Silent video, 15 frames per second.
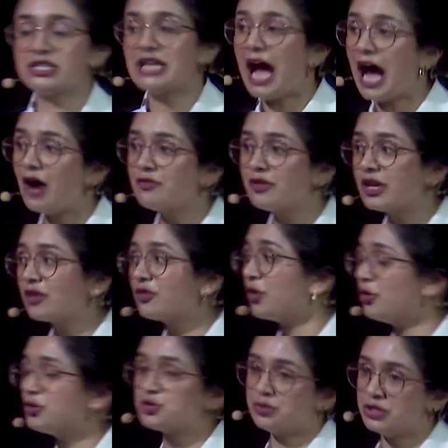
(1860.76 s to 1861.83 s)
having
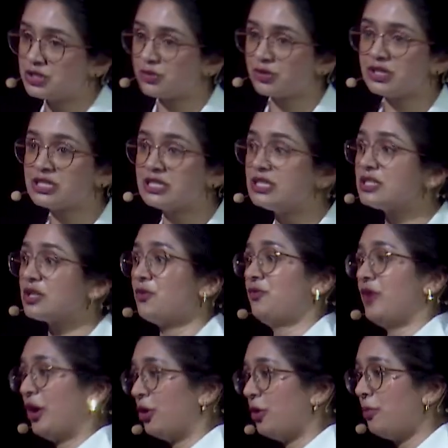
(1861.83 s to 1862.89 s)
those resources
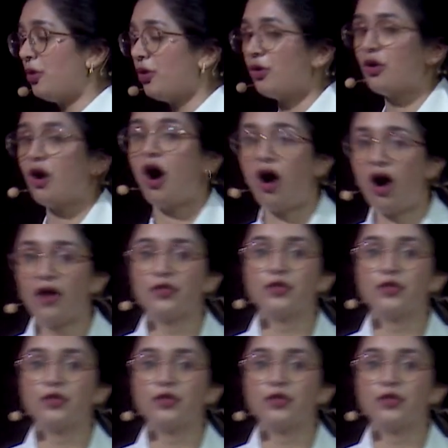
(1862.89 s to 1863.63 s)
available on